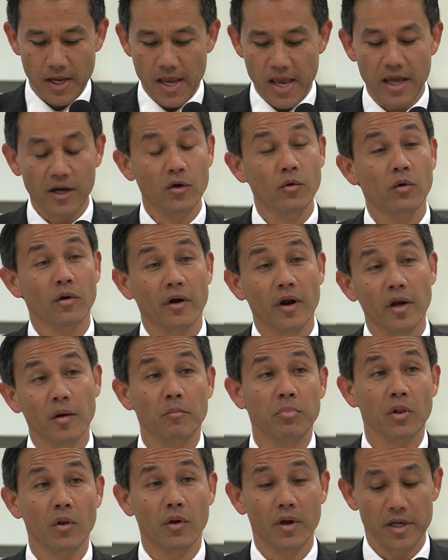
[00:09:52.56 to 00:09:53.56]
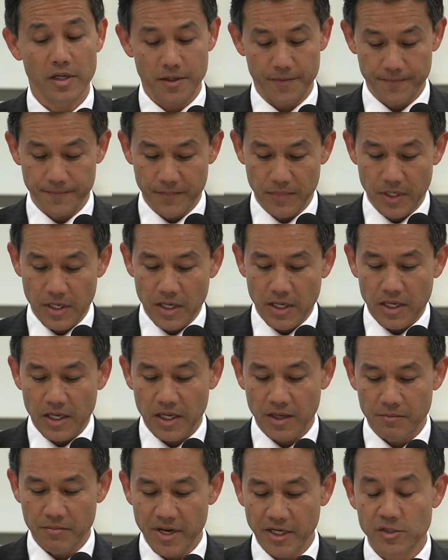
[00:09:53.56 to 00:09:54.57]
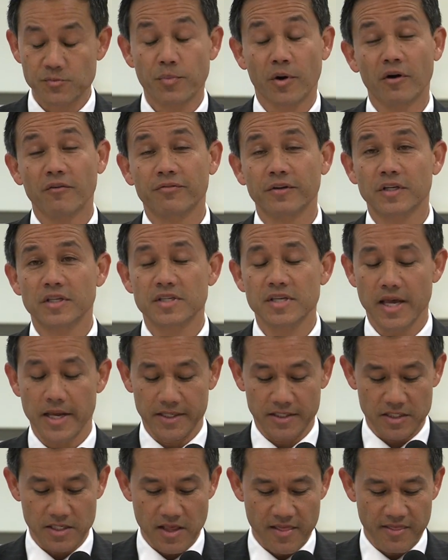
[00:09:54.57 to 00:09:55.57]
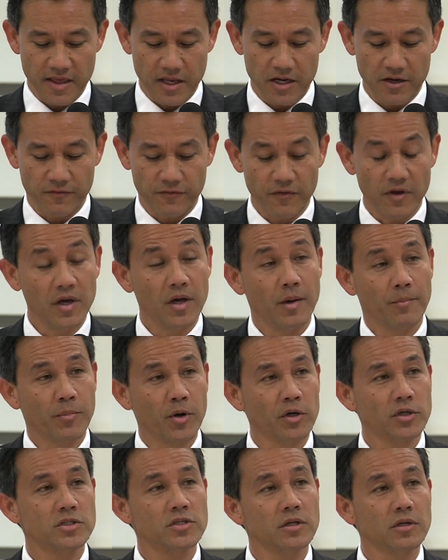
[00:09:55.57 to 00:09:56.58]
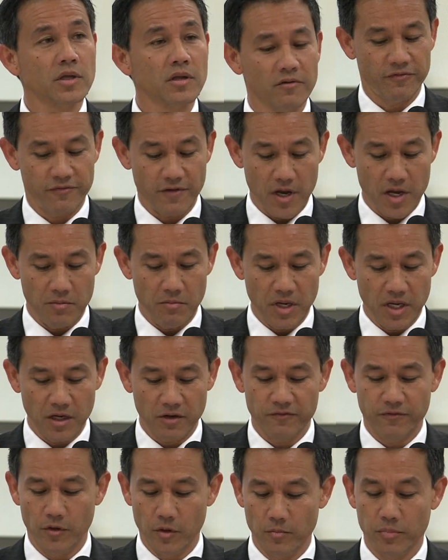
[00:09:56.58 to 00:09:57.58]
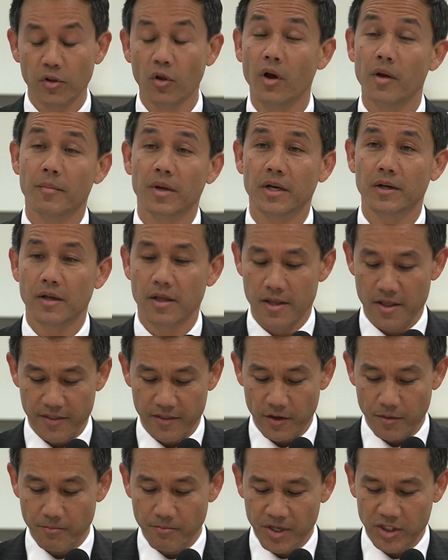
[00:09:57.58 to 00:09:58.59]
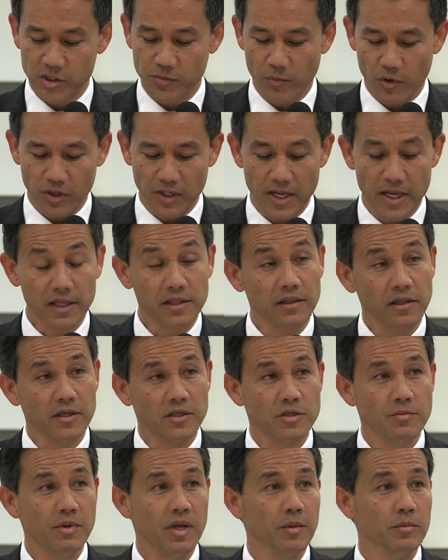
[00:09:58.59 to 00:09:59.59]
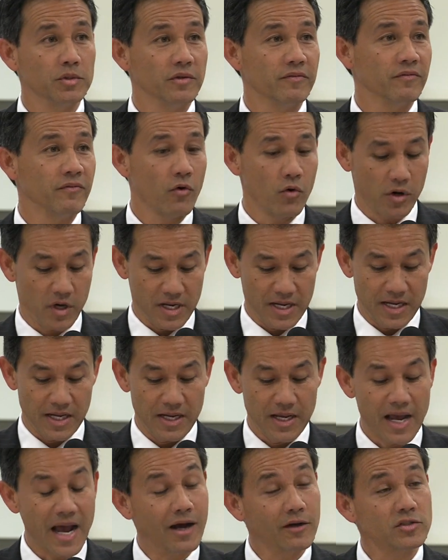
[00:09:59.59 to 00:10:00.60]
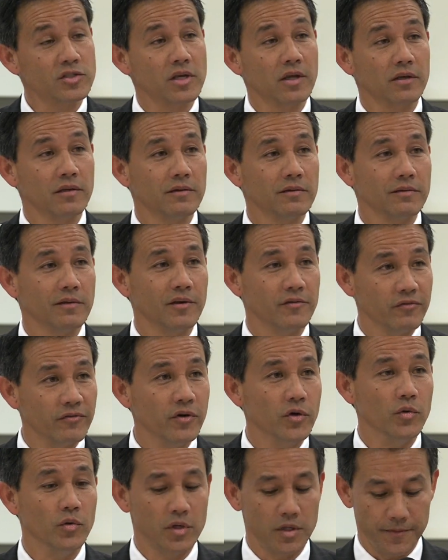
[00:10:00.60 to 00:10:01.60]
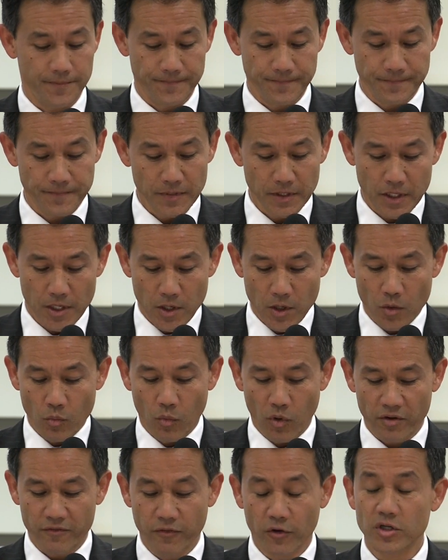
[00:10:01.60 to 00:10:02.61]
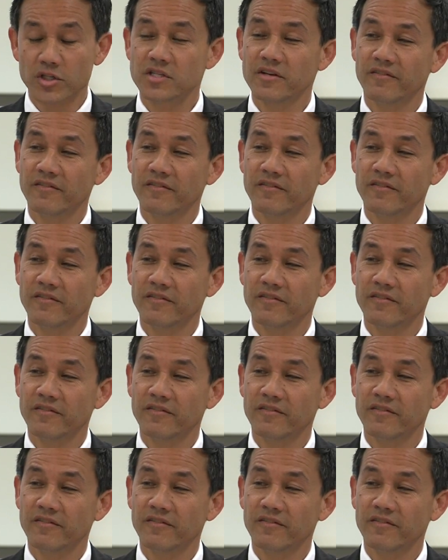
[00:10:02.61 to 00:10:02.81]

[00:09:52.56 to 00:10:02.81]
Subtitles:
and who are unemployed. It makes perfect sense that if a person find meaningful employment, they're much more likely to be able to afford housing and food. Workforce